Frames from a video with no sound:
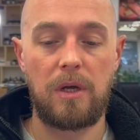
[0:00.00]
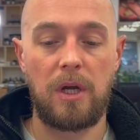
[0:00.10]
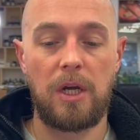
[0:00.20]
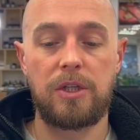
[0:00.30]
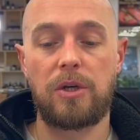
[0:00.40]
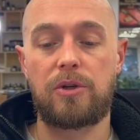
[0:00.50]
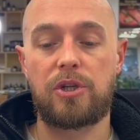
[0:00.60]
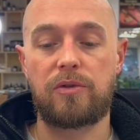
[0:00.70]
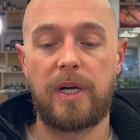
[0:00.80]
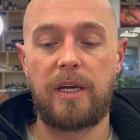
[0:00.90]
So
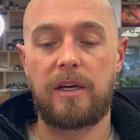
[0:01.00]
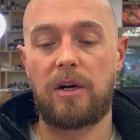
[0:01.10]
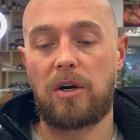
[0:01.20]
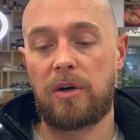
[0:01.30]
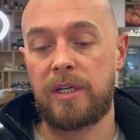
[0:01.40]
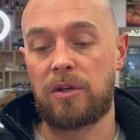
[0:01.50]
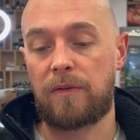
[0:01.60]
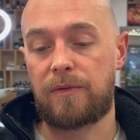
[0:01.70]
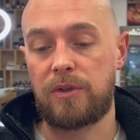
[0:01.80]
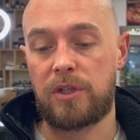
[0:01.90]
straight is
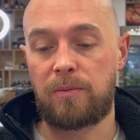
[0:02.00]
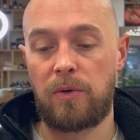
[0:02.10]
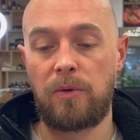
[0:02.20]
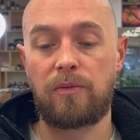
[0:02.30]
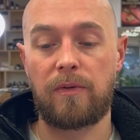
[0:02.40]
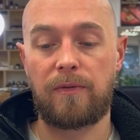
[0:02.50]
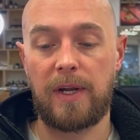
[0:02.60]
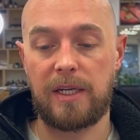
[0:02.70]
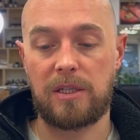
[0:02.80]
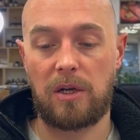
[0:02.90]
often smooth,
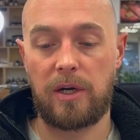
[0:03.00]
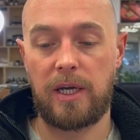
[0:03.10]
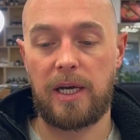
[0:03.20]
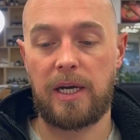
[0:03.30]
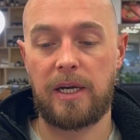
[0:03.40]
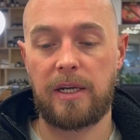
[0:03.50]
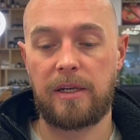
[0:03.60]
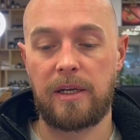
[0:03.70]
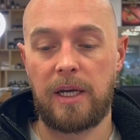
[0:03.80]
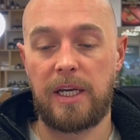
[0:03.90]
reflects light,
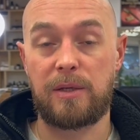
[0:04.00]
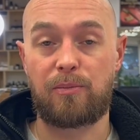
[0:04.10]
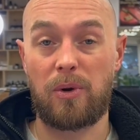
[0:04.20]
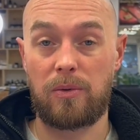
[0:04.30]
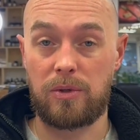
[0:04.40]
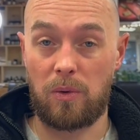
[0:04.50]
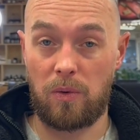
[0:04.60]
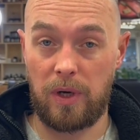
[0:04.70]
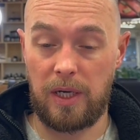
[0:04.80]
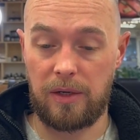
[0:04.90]
and is prone to
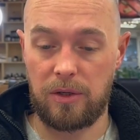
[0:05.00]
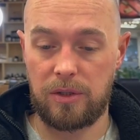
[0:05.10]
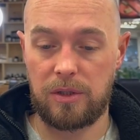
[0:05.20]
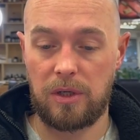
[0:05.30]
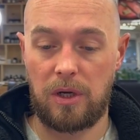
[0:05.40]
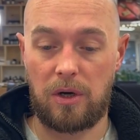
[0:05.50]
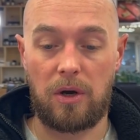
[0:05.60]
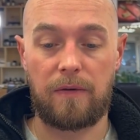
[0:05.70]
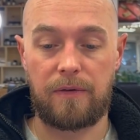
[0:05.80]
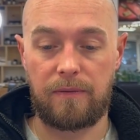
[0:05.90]
oiliness. I
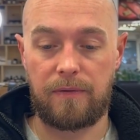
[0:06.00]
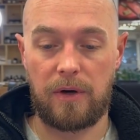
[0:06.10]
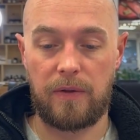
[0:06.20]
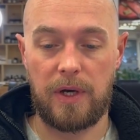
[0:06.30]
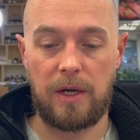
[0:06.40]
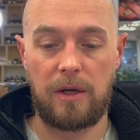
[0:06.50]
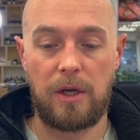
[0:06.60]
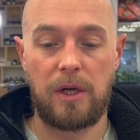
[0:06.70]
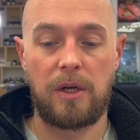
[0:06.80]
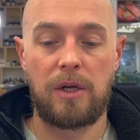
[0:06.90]
often find that.
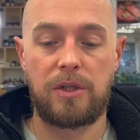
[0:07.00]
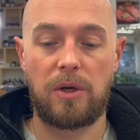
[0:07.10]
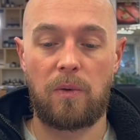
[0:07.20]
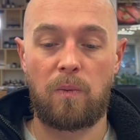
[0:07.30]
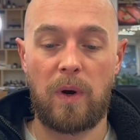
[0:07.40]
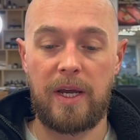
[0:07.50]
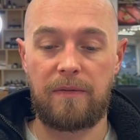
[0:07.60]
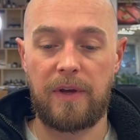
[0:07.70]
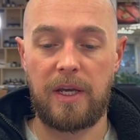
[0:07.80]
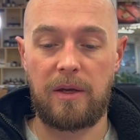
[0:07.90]
So
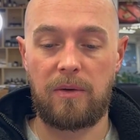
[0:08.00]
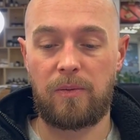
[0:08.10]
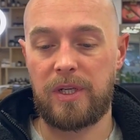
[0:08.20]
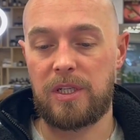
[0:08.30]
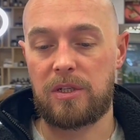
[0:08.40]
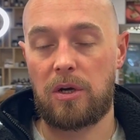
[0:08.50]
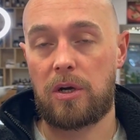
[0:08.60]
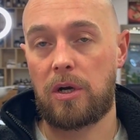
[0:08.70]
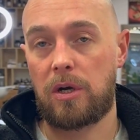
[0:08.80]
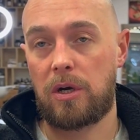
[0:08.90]
wavy, which is
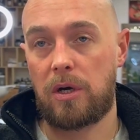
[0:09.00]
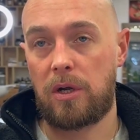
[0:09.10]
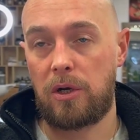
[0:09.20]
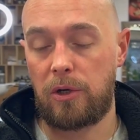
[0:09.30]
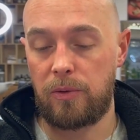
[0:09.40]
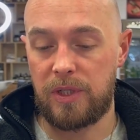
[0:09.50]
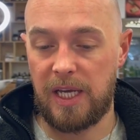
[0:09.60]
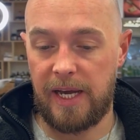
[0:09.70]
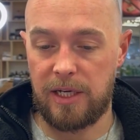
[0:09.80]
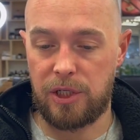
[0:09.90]
like a loose
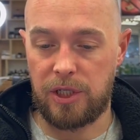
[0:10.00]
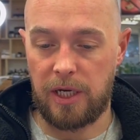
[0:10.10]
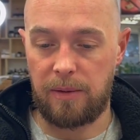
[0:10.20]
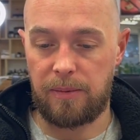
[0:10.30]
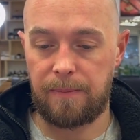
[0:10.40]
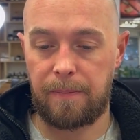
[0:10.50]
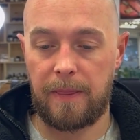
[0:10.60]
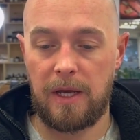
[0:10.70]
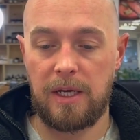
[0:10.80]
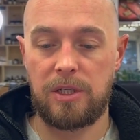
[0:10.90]
S shape.
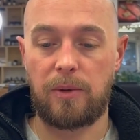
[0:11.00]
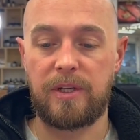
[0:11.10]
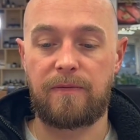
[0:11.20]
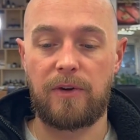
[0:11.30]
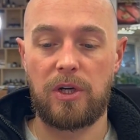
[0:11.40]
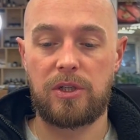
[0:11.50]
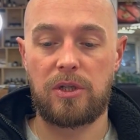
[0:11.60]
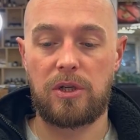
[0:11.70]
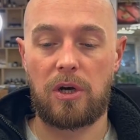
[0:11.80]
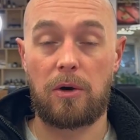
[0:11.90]
So it's
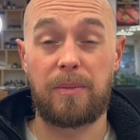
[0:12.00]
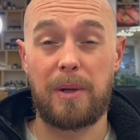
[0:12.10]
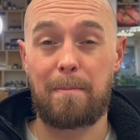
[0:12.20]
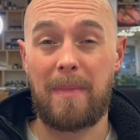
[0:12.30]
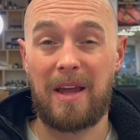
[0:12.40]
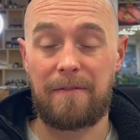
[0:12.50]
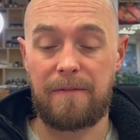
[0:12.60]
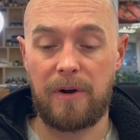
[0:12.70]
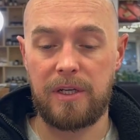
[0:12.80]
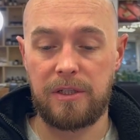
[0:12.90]
versatile, but it may
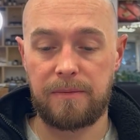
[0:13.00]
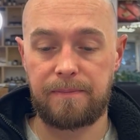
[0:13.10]
frizz.